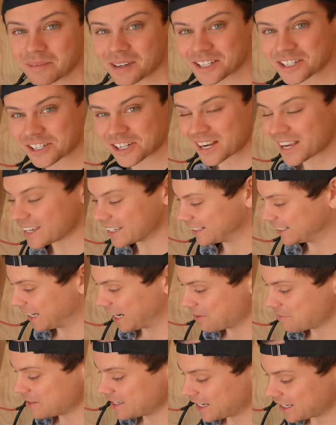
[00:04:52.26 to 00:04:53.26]
much it. it.
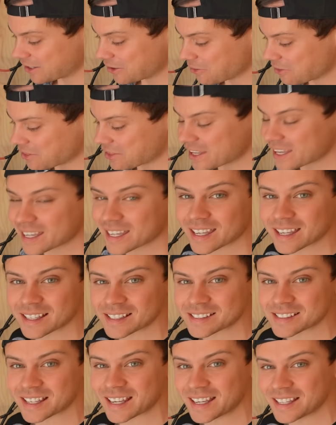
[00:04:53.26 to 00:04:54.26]
I mean, I don't think it
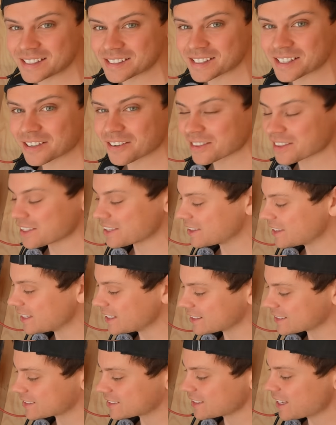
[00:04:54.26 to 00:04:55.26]
gets easier than
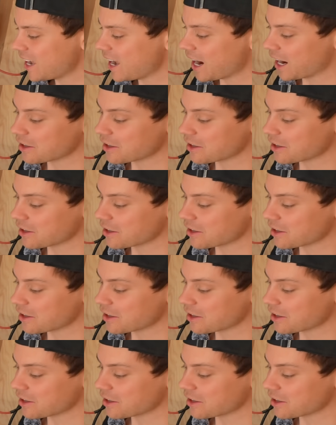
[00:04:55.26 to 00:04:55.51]
this.